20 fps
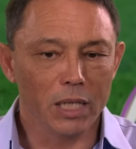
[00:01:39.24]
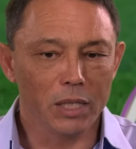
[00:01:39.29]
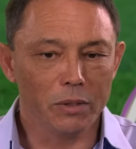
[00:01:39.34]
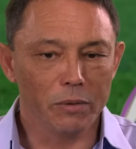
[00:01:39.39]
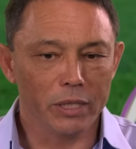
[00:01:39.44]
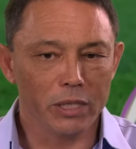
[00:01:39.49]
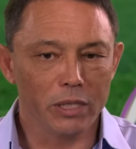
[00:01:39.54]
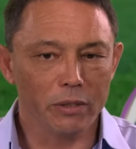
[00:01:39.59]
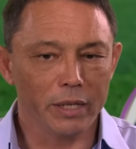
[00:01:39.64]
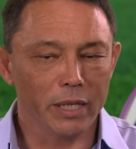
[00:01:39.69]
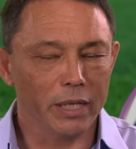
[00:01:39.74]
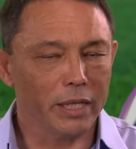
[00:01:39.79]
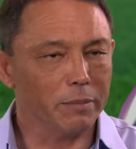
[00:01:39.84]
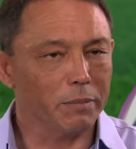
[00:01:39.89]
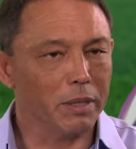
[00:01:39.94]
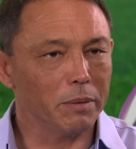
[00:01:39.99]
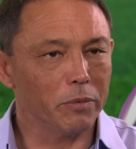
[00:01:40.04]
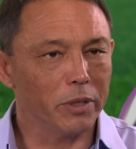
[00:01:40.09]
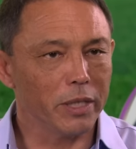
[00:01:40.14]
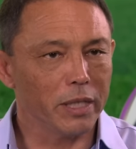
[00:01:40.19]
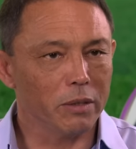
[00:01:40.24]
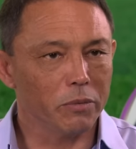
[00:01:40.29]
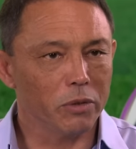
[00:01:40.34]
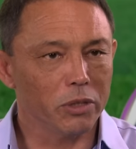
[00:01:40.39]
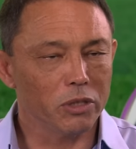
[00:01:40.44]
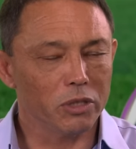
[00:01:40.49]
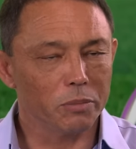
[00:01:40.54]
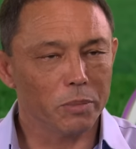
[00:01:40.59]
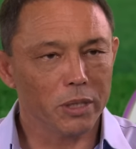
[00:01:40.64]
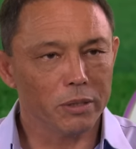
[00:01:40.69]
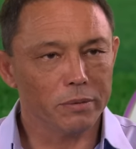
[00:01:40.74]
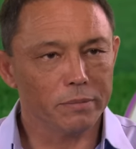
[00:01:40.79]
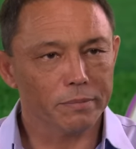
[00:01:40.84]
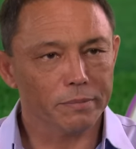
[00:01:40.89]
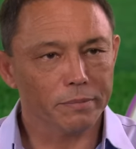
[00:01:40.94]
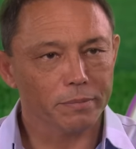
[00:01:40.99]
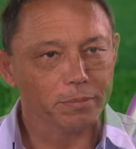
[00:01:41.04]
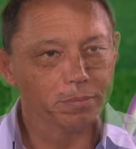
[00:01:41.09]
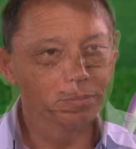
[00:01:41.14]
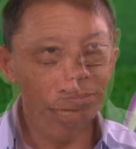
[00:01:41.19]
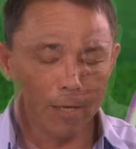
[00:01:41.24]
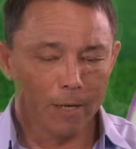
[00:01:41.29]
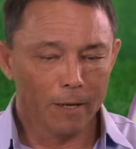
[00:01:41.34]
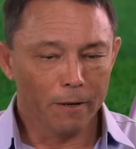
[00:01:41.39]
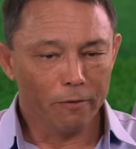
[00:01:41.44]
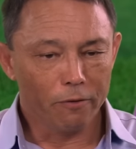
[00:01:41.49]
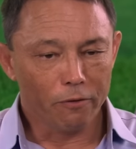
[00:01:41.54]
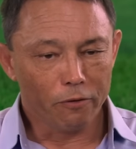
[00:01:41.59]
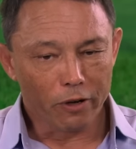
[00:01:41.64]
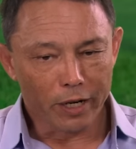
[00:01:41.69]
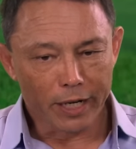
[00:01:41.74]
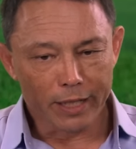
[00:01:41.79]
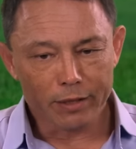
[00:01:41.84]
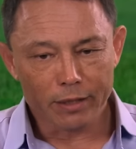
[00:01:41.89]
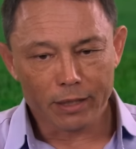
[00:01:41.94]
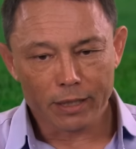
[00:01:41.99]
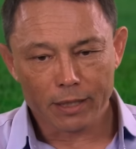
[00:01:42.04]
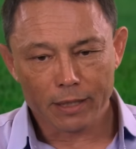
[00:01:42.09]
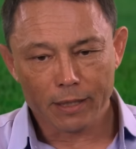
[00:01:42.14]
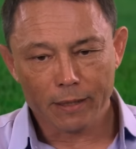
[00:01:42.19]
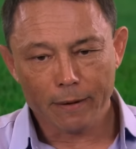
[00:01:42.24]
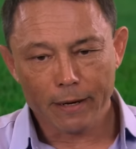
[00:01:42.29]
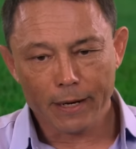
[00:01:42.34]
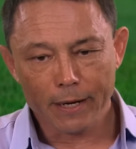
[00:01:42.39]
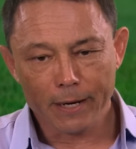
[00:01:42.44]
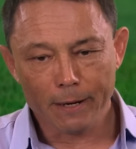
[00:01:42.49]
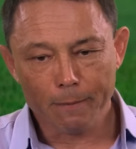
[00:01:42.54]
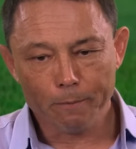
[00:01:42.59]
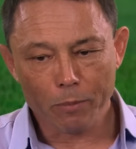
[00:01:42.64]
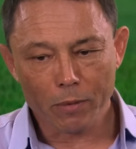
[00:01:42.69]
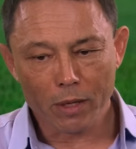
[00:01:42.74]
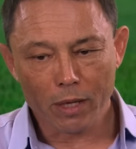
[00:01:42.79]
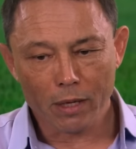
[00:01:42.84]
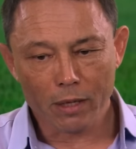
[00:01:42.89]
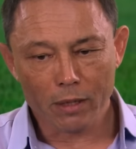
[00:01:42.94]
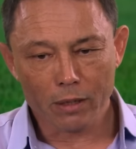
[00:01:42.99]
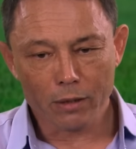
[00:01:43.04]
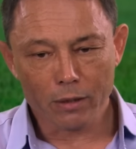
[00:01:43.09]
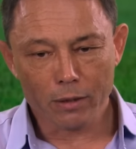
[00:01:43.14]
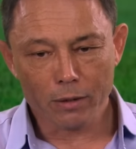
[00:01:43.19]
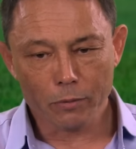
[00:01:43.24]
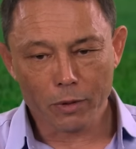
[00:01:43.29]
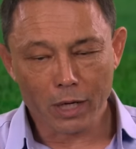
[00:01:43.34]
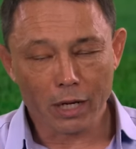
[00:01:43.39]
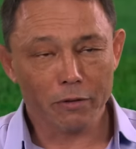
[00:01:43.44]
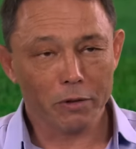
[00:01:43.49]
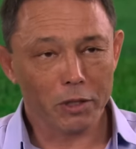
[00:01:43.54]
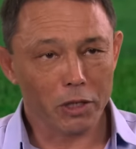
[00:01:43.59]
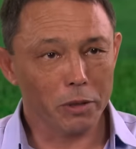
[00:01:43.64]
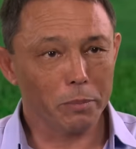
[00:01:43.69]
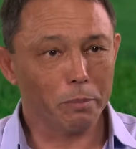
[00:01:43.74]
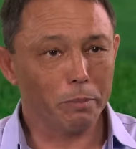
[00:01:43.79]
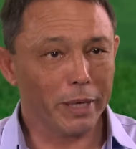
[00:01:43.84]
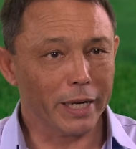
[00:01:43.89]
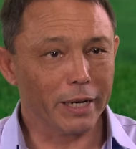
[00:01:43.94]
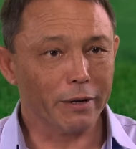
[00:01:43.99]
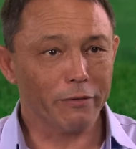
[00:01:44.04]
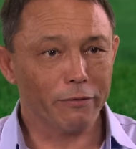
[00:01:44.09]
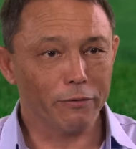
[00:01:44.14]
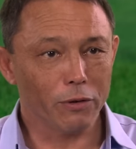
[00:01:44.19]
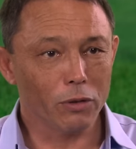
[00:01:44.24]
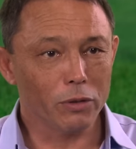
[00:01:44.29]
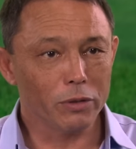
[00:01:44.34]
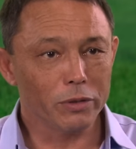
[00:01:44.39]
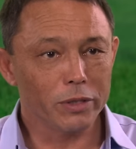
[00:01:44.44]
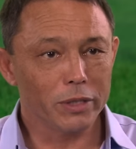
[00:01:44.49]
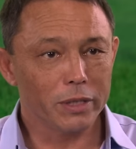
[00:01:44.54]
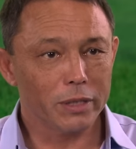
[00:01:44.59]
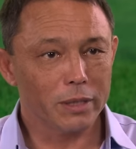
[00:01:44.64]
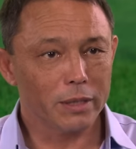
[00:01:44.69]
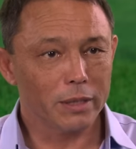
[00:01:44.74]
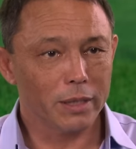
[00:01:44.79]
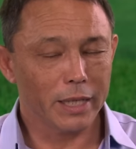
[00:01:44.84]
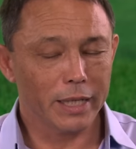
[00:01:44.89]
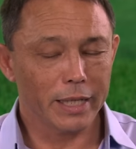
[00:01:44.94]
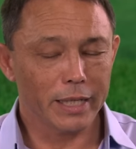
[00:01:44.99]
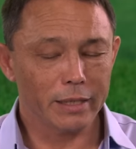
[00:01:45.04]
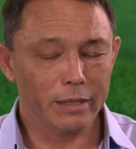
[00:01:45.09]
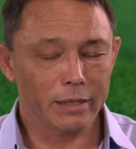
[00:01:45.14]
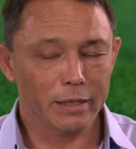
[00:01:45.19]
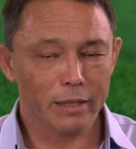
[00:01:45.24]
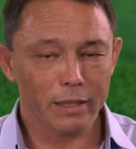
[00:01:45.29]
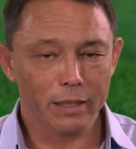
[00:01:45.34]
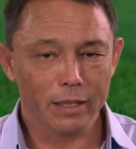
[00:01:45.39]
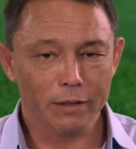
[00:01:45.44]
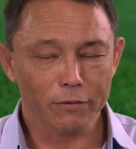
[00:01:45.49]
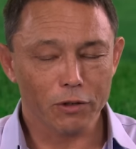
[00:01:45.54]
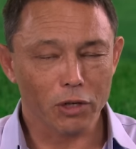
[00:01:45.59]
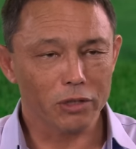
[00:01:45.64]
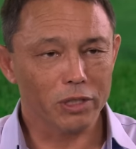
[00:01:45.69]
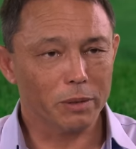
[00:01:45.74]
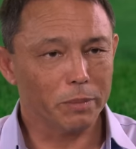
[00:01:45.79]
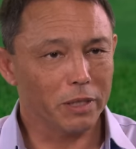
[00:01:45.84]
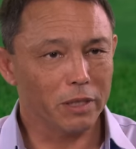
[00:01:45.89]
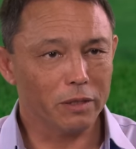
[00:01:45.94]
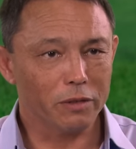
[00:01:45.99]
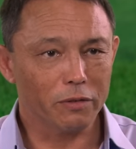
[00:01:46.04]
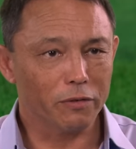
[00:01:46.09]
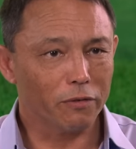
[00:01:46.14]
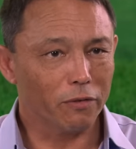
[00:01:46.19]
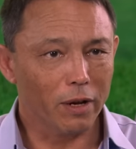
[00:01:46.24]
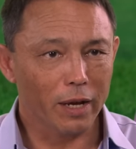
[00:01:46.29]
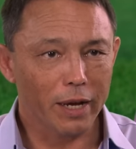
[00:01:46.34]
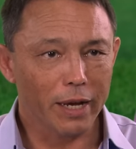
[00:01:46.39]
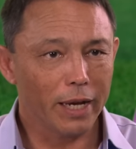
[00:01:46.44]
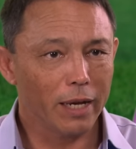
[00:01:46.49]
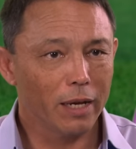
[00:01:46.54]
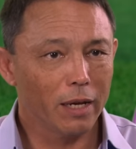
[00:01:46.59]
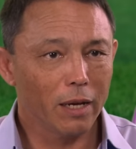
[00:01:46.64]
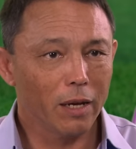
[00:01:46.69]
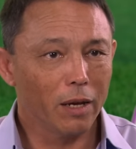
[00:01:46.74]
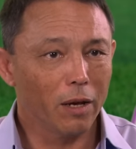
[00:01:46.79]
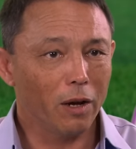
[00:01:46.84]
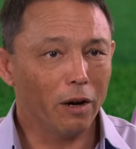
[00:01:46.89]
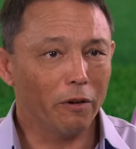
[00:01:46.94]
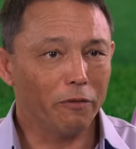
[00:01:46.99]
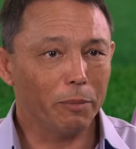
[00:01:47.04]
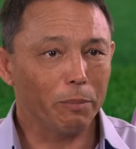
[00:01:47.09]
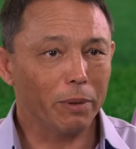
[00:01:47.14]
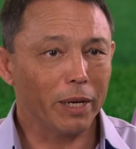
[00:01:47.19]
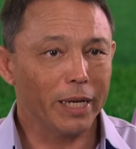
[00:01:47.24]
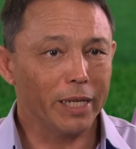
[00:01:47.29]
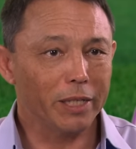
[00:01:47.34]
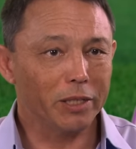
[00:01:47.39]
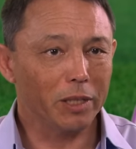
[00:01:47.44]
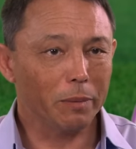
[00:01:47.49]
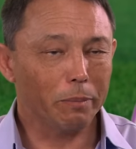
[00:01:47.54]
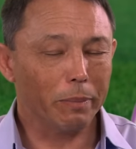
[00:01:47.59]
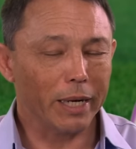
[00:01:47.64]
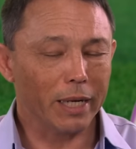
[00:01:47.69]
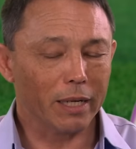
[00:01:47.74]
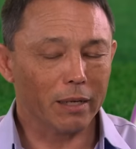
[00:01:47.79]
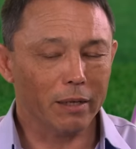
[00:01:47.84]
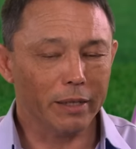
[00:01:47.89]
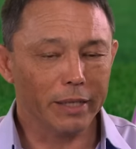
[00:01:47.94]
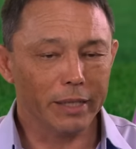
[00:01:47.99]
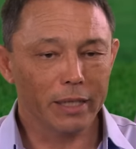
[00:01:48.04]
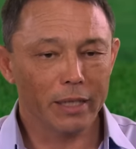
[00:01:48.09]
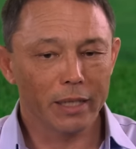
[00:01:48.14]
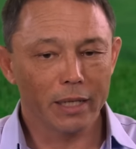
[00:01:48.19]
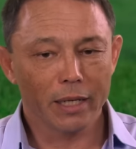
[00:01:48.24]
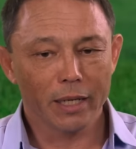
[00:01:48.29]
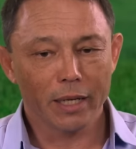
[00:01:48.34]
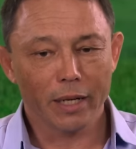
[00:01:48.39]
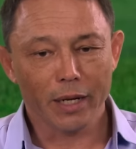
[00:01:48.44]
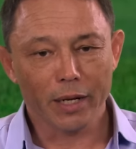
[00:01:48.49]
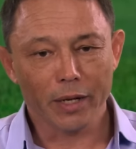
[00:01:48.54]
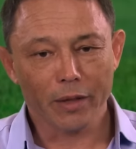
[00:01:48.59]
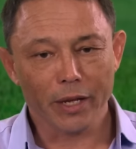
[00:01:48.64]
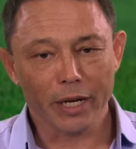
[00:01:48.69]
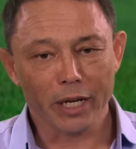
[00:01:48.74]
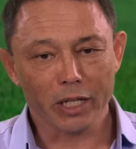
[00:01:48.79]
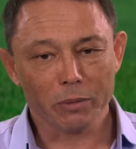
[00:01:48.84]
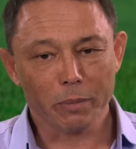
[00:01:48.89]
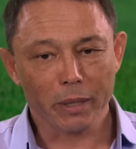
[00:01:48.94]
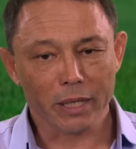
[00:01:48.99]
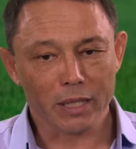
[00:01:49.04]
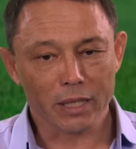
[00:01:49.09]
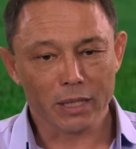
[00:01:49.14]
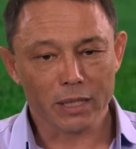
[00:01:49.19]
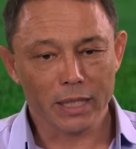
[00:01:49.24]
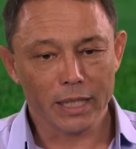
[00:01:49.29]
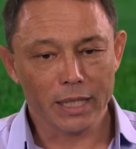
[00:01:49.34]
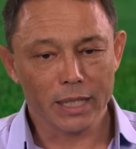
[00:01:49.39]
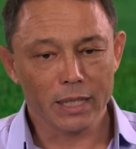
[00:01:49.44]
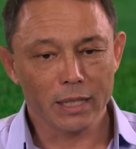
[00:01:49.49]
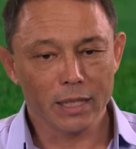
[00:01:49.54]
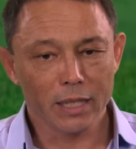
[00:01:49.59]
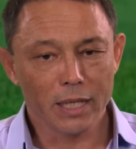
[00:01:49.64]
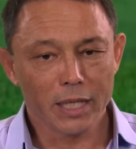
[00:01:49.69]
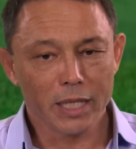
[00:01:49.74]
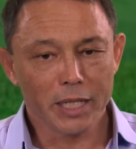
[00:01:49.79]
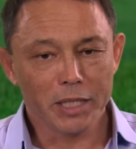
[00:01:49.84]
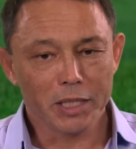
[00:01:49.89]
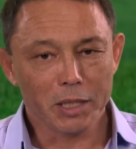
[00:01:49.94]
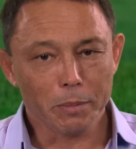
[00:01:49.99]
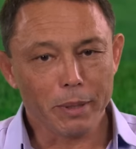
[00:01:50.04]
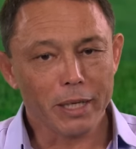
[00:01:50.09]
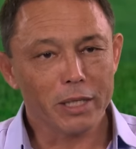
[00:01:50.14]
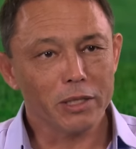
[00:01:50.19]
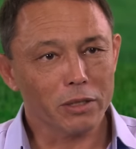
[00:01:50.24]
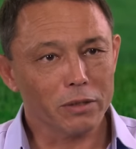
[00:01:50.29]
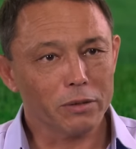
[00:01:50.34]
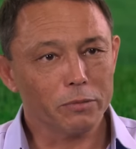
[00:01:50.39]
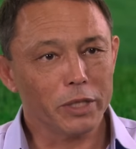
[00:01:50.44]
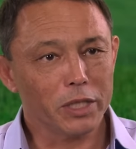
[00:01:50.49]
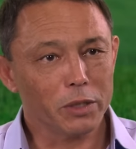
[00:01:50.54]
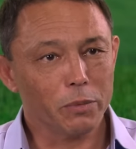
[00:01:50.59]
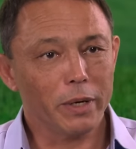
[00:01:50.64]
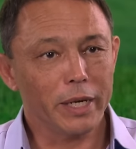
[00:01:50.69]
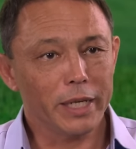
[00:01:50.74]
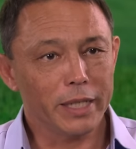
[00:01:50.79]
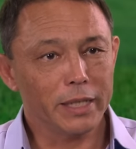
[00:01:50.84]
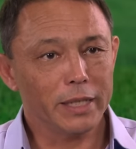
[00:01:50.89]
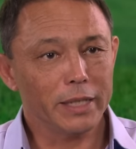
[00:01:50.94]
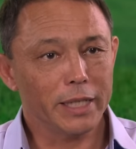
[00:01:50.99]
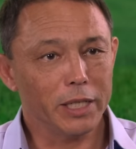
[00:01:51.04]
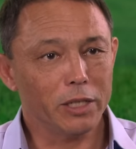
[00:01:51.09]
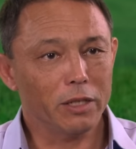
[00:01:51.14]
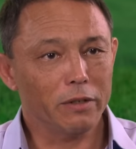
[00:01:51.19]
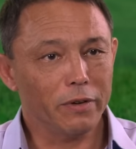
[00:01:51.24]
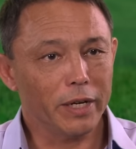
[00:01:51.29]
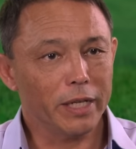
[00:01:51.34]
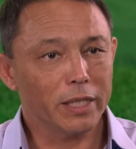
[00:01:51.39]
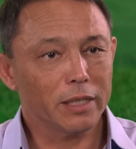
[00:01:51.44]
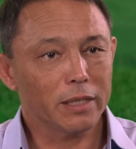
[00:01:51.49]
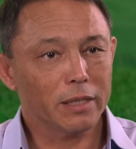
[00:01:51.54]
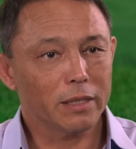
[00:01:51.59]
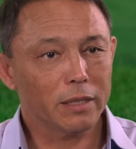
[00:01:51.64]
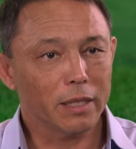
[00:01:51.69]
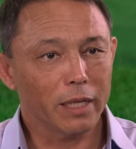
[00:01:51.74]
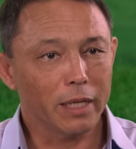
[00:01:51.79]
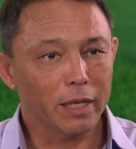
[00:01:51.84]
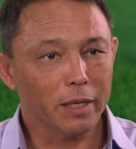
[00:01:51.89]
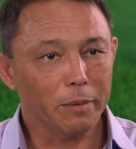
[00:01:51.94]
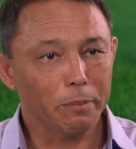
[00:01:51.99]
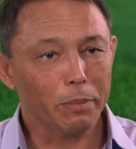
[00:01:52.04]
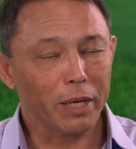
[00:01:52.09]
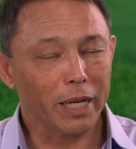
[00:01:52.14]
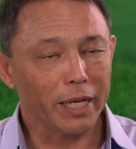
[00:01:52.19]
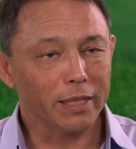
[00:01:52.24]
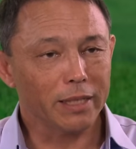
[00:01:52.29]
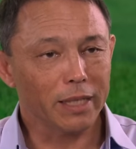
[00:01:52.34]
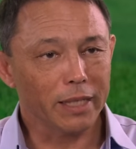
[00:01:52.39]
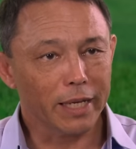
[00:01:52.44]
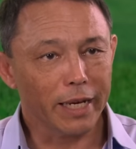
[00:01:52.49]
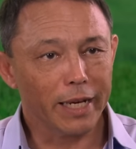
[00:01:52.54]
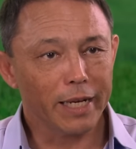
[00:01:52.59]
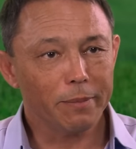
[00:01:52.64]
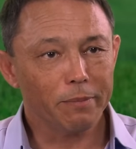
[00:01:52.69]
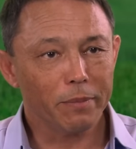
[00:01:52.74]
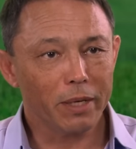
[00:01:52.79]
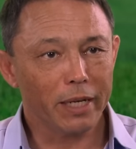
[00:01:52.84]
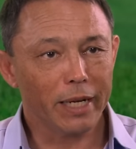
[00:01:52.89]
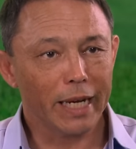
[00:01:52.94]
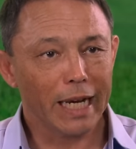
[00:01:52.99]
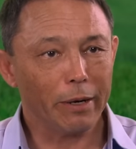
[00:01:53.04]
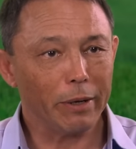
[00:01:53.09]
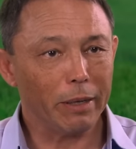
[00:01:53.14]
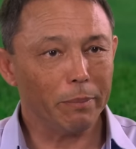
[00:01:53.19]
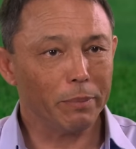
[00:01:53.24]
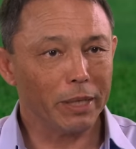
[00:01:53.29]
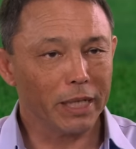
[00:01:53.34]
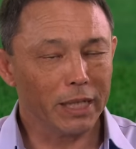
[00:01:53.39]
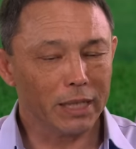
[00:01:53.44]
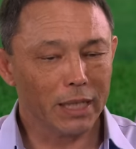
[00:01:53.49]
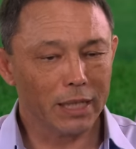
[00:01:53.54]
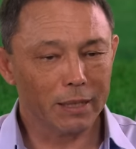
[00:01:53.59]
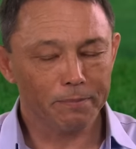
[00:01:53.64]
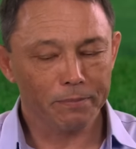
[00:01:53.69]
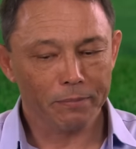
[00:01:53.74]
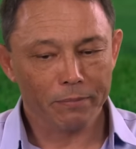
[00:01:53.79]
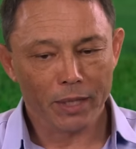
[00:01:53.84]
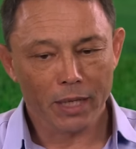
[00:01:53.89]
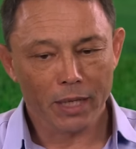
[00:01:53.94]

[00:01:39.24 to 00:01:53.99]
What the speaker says: really doing anything but winning the wooden spoon. France will have a good pack of forwards and have got some individual flair of the players in the back line they'd expect to see. Depends on which way Guinovese plays the game and how he picks it.